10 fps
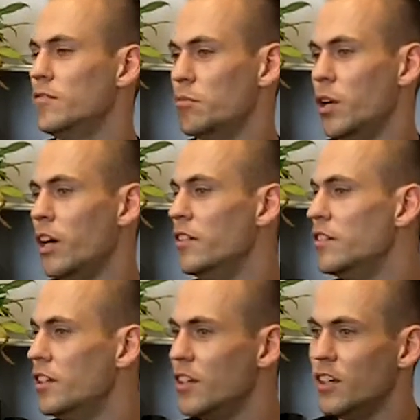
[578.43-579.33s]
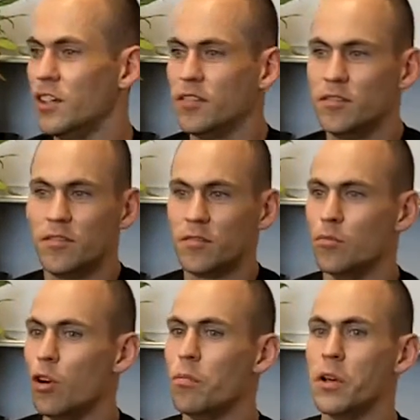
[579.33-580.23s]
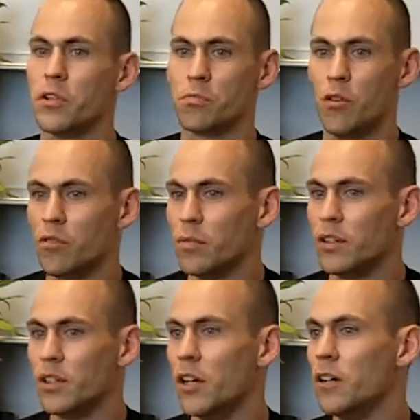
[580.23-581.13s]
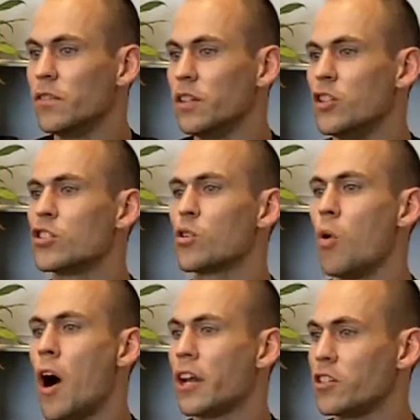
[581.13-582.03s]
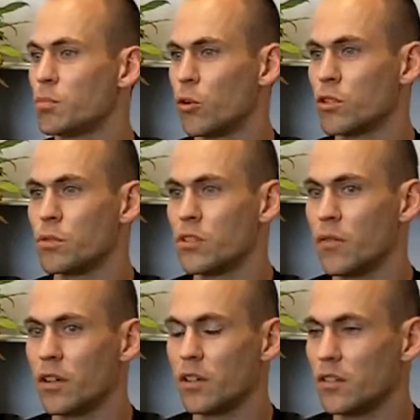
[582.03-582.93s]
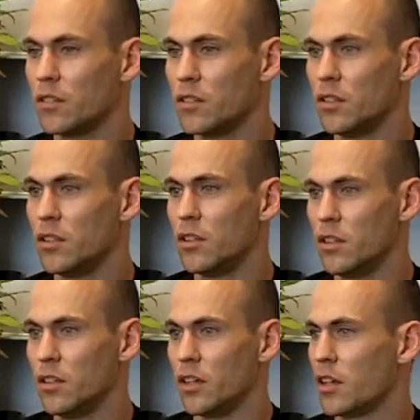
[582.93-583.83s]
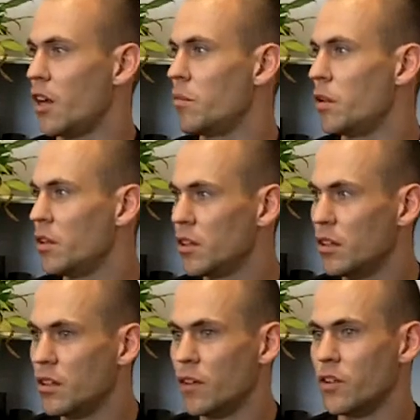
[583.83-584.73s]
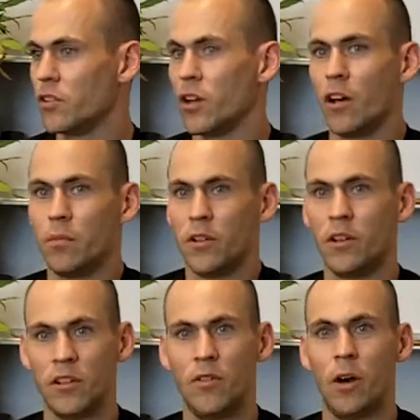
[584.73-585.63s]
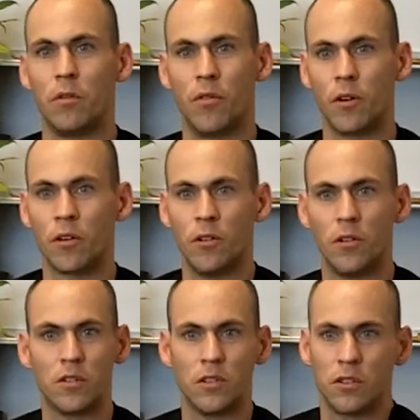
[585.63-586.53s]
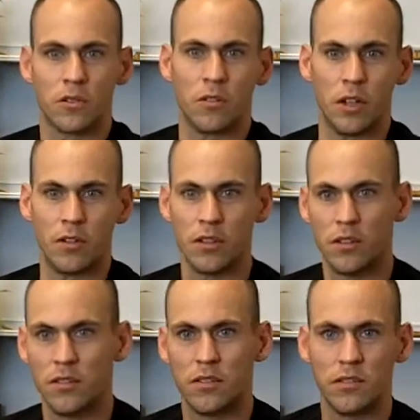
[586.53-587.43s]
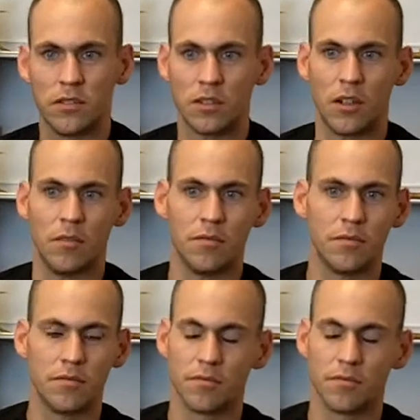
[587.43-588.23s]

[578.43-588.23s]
But movement is movement, you know. Is squatting sport specific? It can be, if it's going to help, you know, develop your vertical, you know, whatever. So.